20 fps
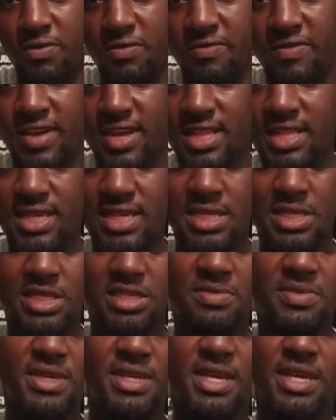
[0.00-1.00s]
vintage,
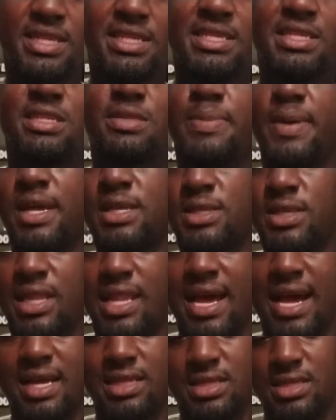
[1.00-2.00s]
is because he
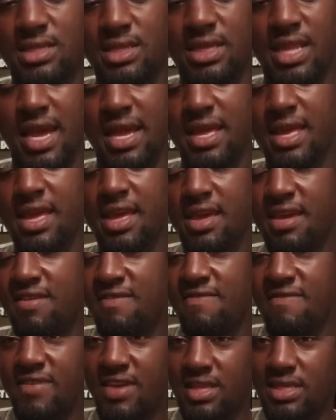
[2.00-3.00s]
specializes in like
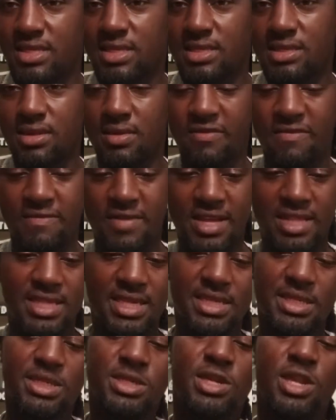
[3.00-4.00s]

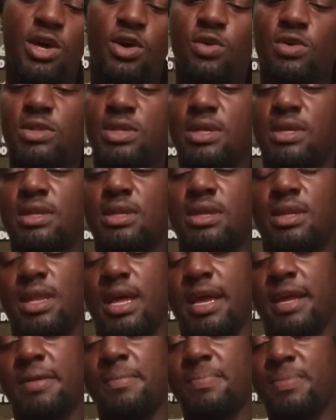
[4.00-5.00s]
vintage clothing.
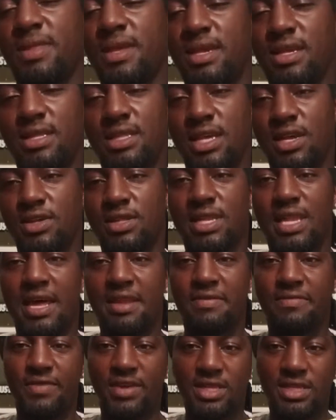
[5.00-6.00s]
Like he sells a lot
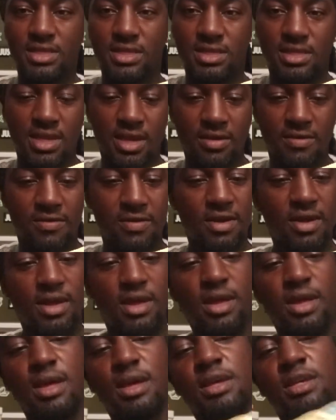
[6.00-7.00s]
of vintage stuff.
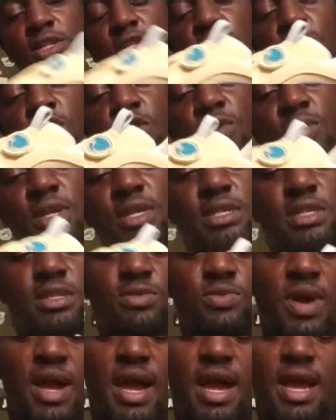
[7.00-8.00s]
So this is
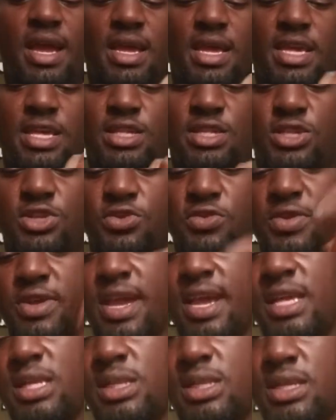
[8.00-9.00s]
why his
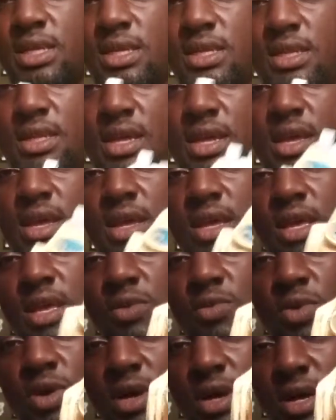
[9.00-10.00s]
creation, he
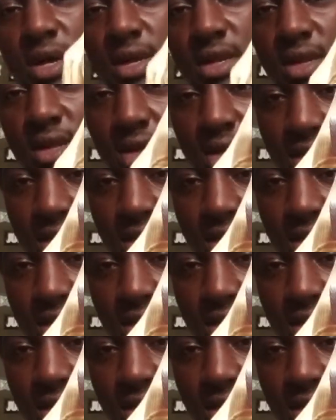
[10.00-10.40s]
won,